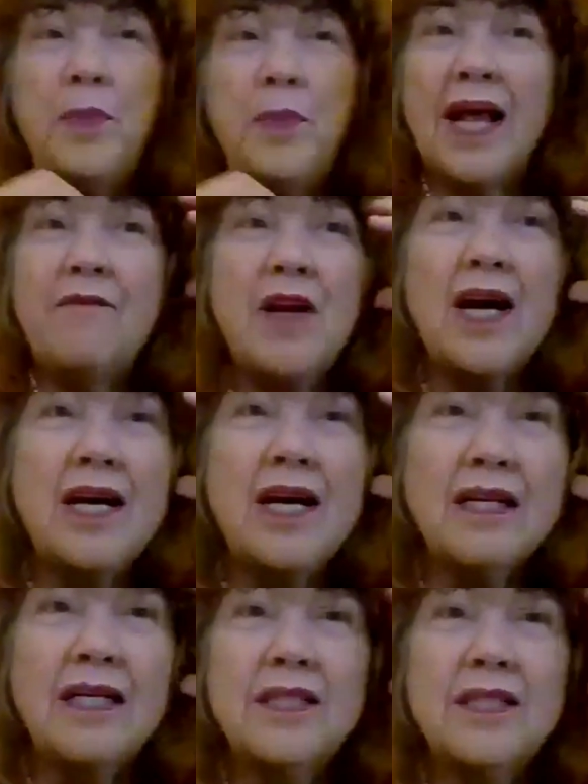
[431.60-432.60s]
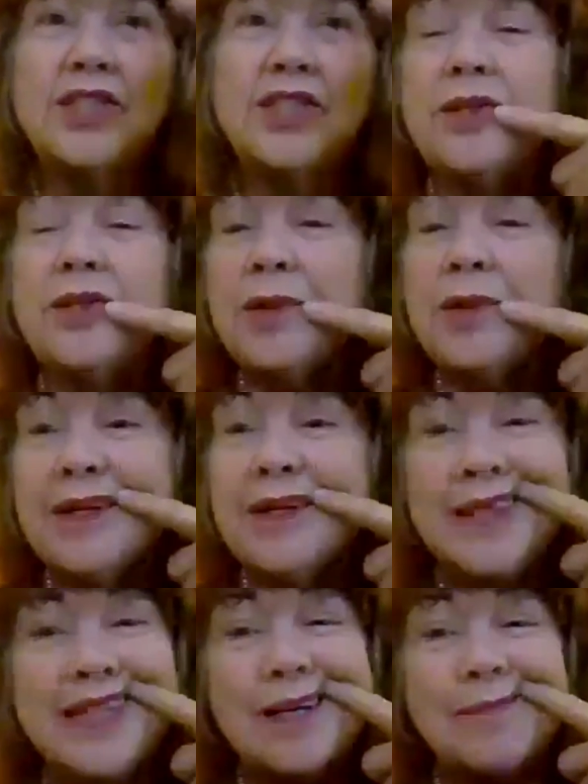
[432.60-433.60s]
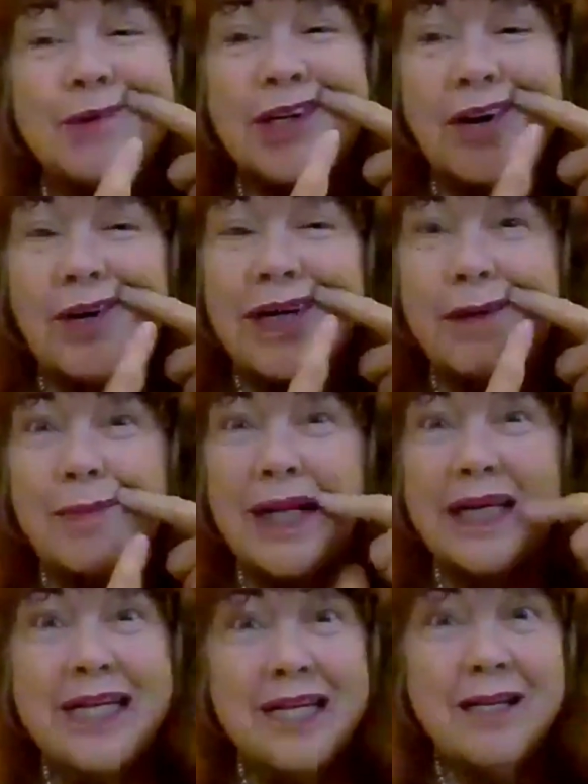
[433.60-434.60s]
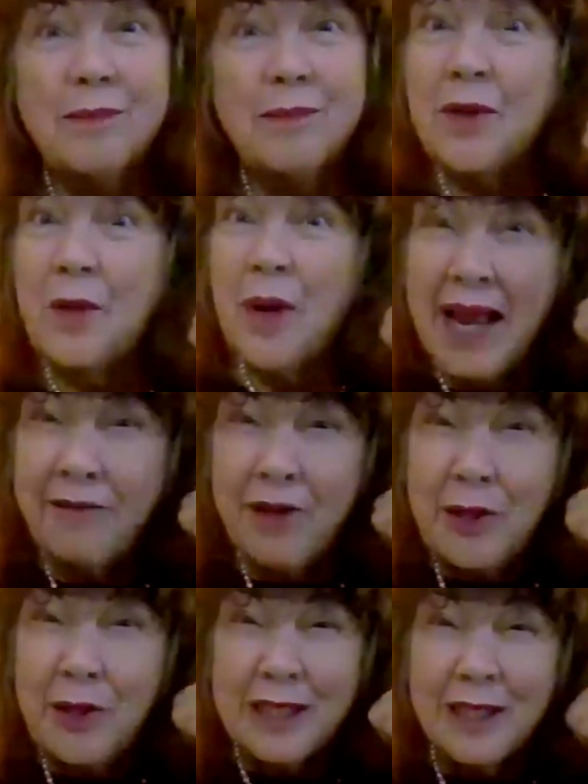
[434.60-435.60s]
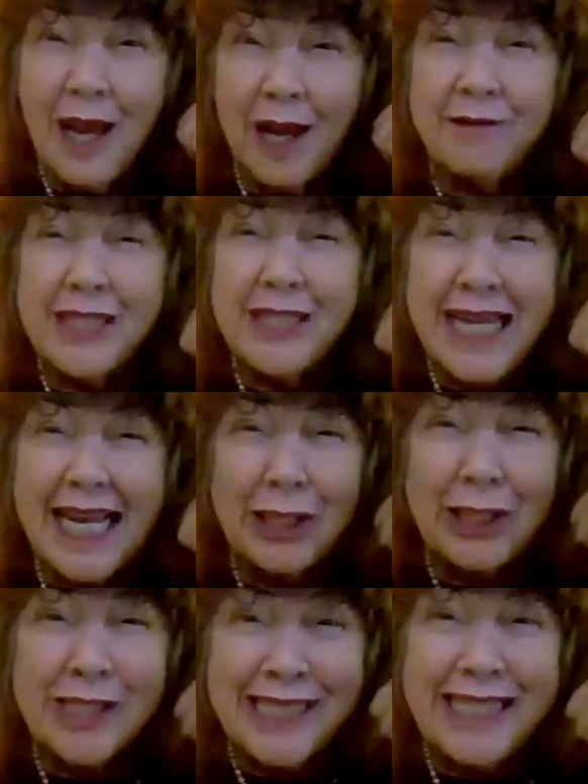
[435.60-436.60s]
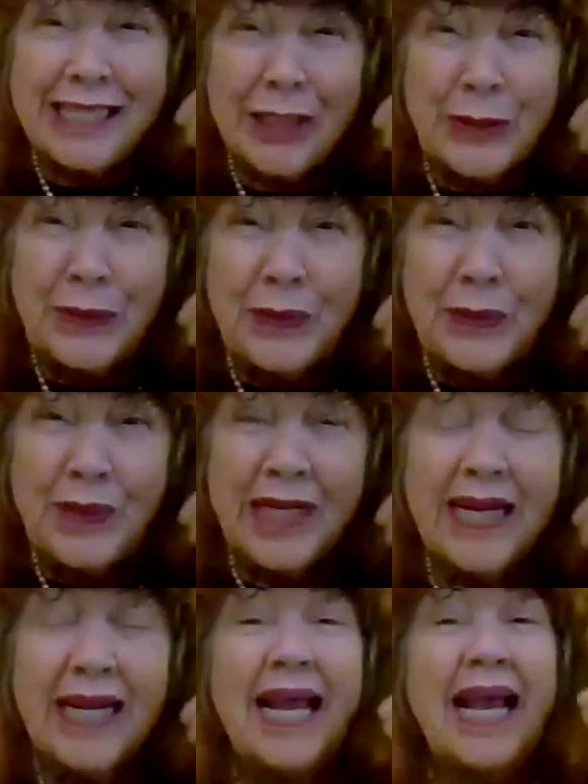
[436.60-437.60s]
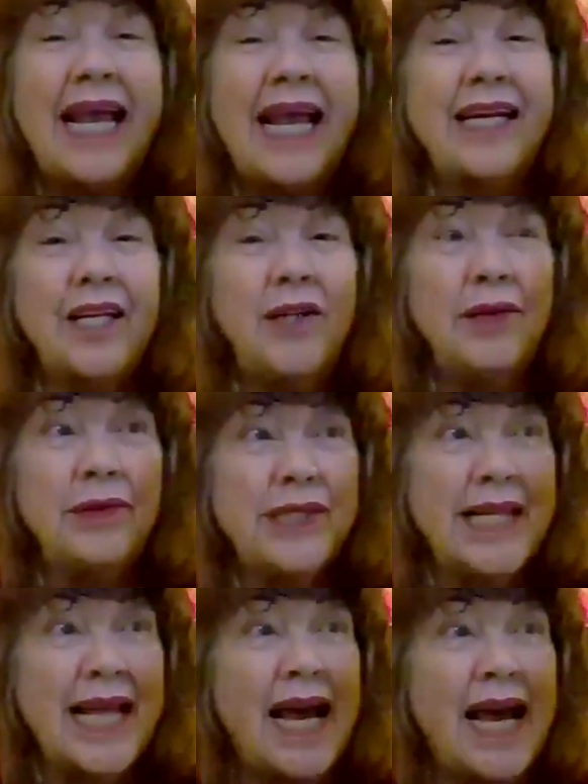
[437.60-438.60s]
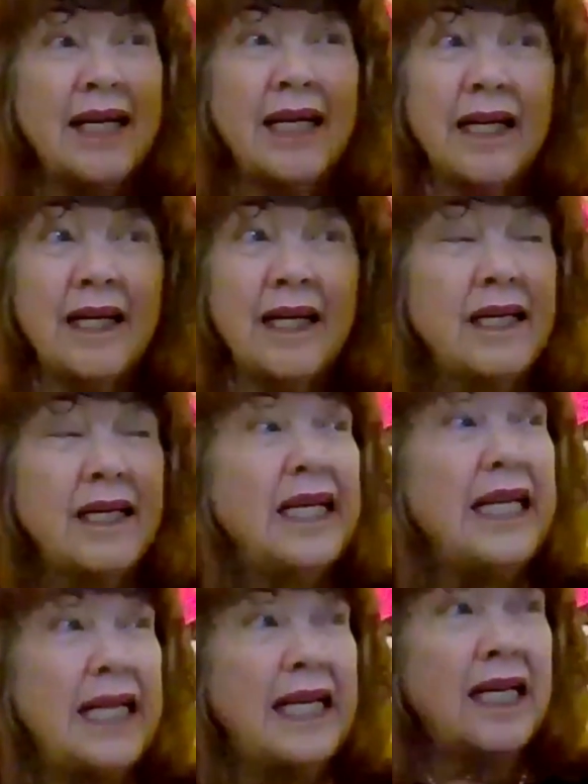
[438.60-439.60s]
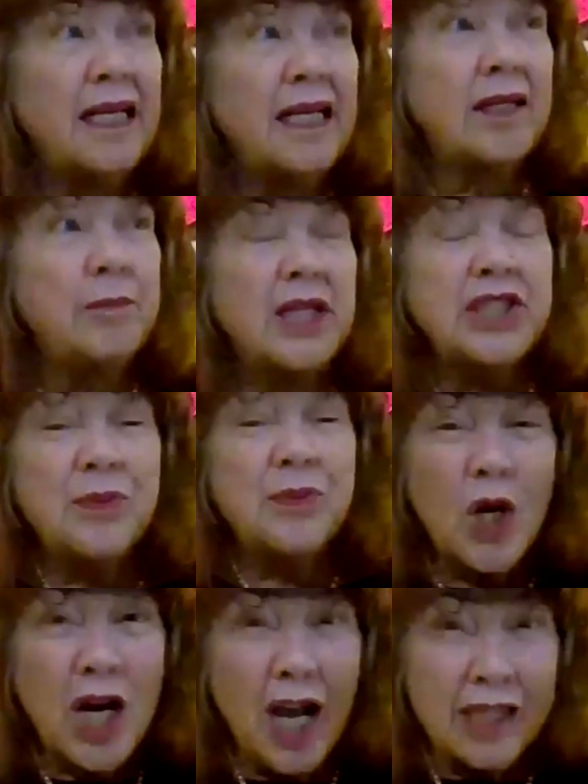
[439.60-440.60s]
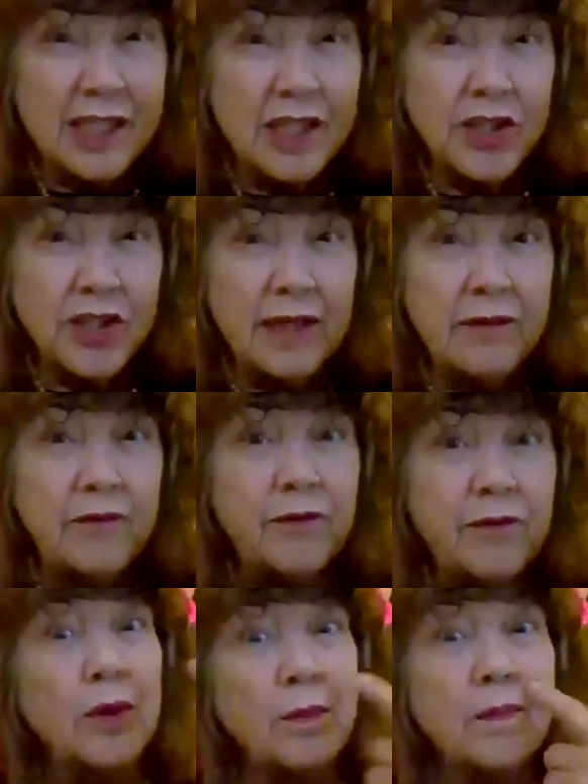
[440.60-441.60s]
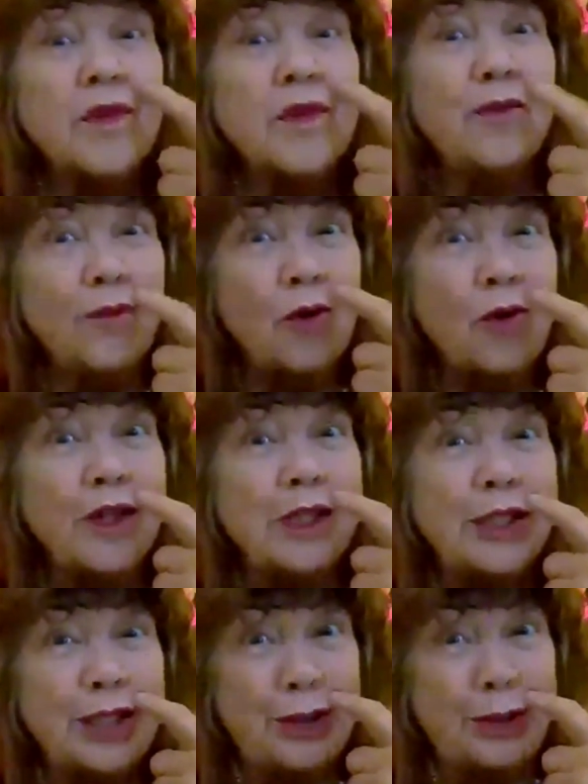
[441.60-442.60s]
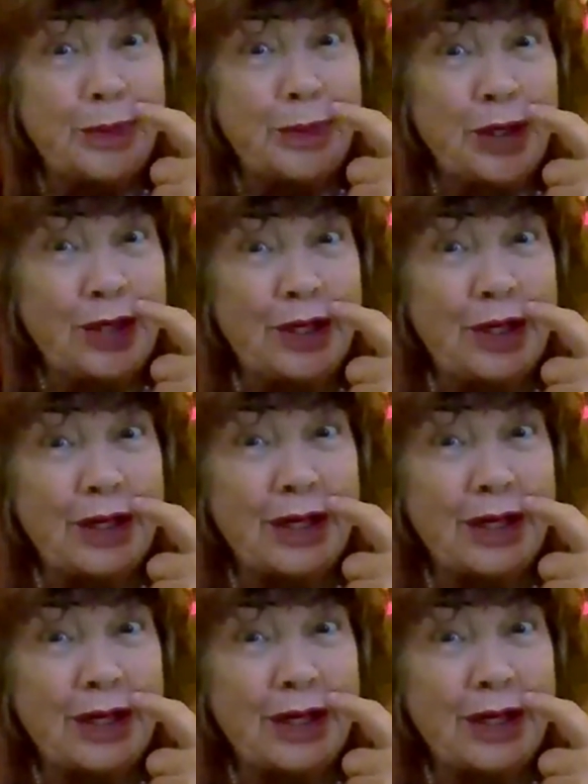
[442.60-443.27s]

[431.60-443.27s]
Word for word: But I've got a tumor that I'm growing on my gum, so I have to use a lot of T H C too. And I use that in a, in a much more concentrated form for the tumor.